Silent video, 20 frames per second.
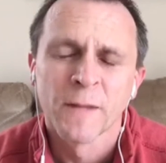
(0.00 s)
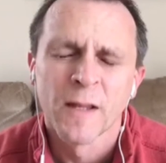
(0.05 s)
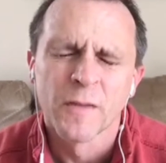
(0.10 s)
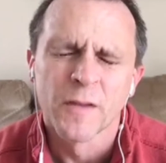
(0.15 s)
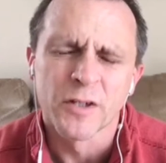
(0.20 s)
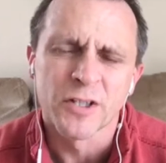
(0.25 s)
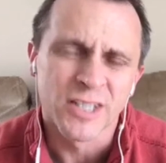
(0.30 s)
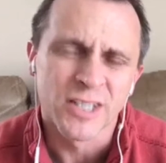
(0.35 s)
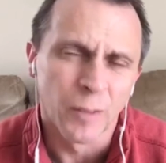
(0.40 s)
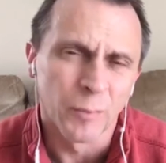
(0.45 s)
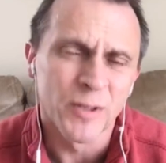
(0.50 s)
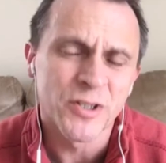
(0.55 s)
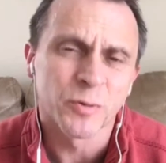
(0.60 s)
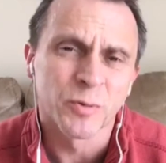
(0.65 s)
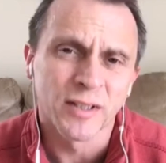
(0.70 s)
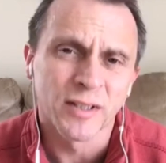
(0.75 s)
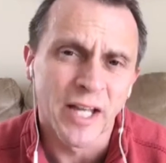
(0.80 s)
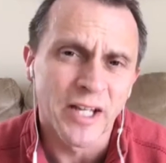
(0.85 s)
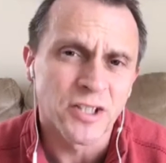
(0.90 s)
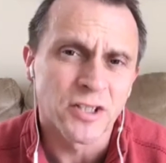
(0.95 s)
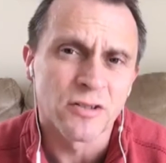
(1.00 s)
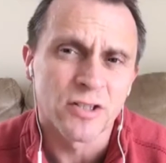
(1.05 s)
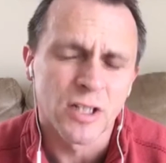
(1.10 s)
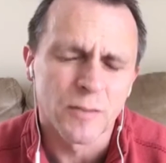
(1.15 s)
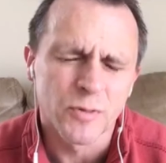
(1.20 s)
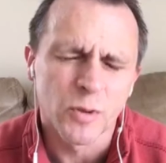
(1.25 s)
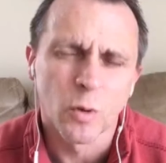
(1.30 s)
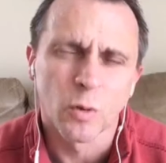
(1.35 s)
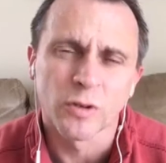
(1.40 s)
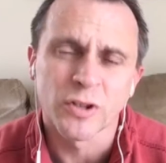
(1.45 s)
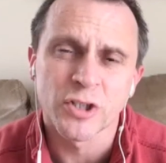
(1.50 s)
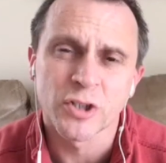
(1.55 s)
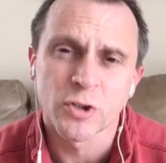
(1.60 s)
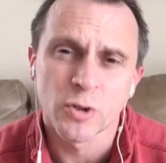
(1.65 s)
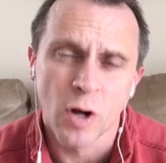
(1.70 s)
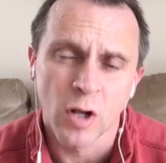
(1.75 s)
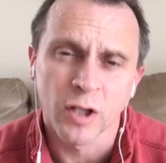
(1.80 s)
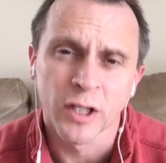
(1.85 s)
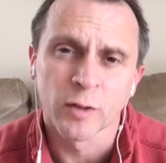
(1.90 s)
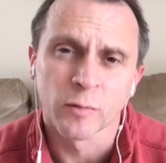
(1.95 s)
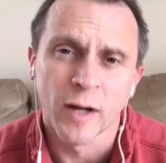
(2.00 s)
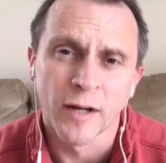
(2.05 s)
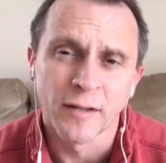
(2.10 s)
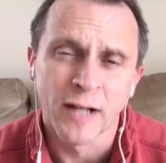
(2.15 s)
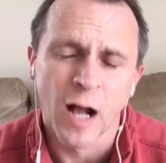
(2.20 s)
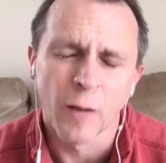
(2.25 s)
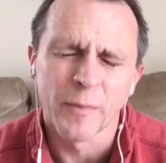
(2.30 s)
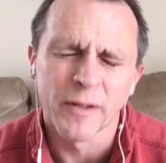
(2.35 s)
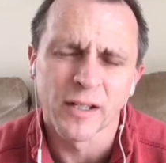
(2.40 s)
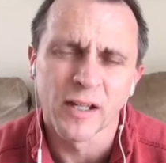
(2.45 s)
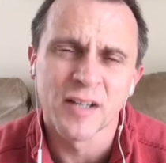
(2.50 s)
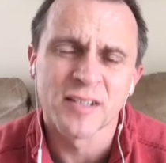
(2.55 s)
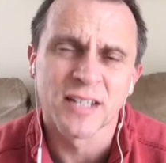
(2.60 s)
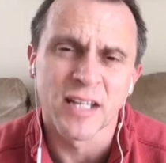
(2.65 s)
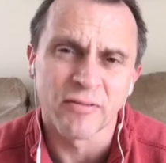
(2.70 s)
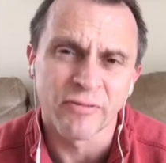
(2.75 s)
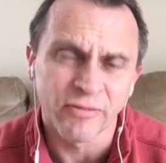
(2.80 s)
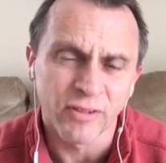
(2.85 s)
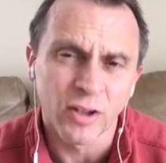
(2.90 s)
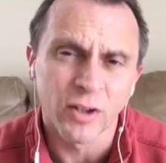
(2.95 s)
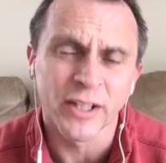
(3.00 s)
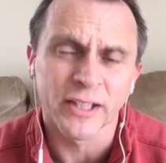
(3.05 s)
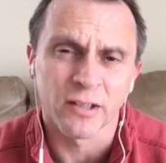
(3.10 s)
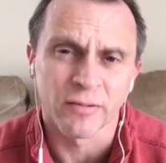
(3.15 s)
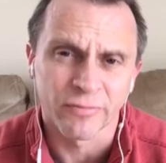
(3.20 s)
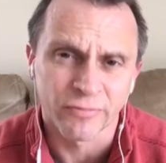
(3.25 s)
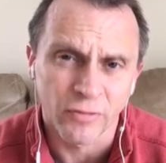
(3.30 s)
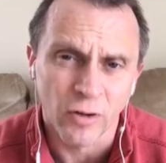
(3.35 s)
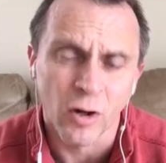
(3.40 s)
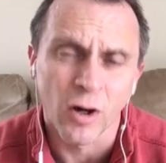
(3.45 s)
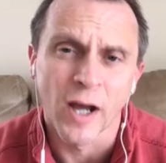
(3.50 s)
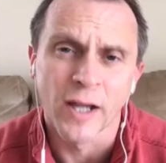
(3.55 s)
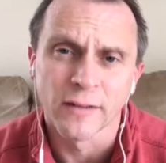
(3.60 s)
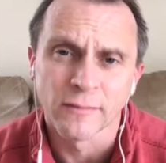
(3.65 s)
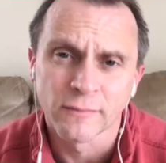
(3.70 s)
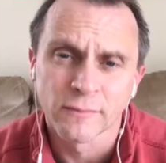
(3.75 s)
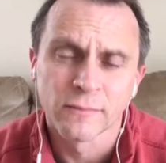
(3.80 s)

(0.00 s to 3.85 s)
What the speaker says: There's someone's relationships who are struggling right now because they feel like a fraud.